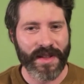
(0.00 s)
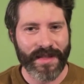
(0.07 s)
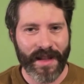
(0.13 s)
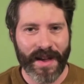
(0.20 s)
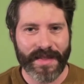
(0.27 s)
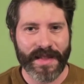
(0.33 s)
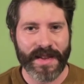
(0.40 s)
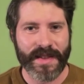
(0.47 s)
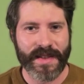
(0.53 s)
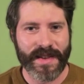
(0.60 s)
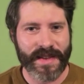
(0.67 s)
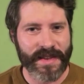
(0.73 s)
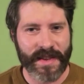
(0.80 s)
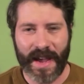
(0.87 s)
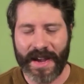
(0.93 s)
So there's a lot that
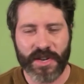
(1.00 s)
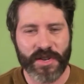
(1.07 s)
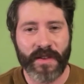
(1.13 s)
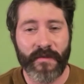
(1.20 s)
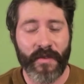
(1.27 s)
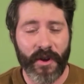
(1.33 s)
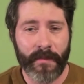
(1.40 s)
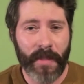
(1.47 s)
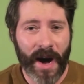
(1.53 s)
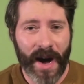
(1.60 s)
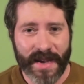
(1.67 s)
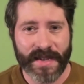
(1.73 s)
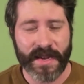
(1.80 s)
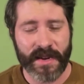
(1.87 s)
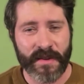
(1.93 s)
is actually very
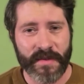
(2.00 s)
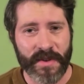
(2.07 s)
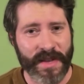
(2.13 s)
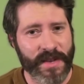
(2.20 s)
positive.